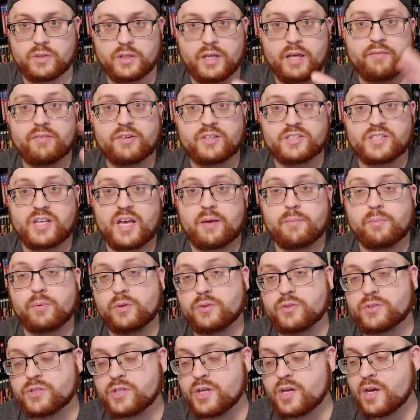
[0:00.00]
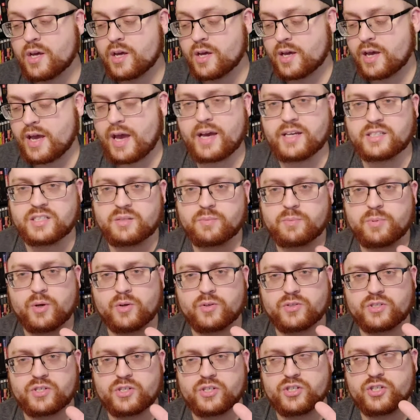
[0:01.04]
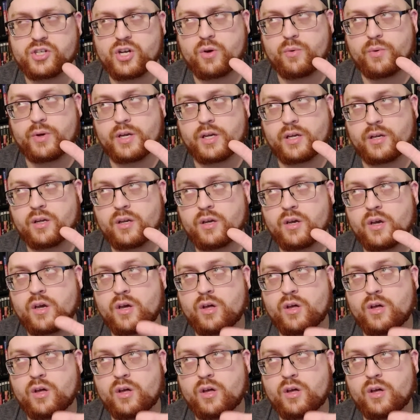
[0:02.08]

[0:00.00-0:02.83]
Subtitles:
give examples, as opposed to showing